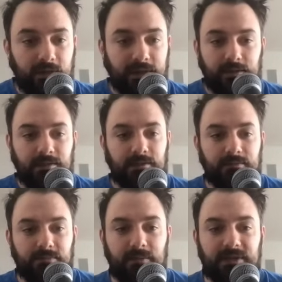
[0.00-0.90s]
Like
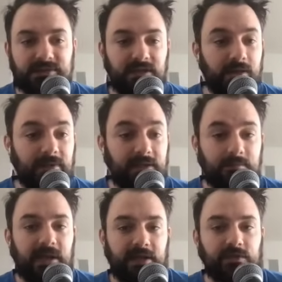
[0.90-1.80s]
maybe he's gone, but
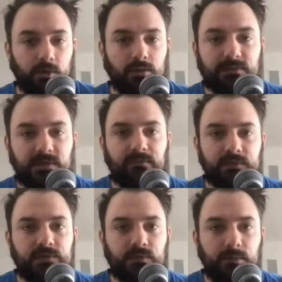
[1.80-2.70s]
he turned himself
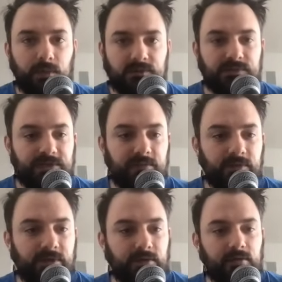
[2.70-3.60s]
into a must retain
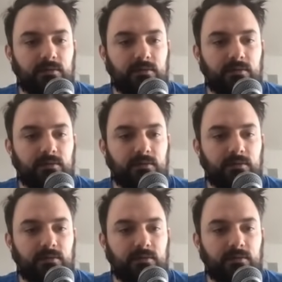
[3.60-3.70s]
player.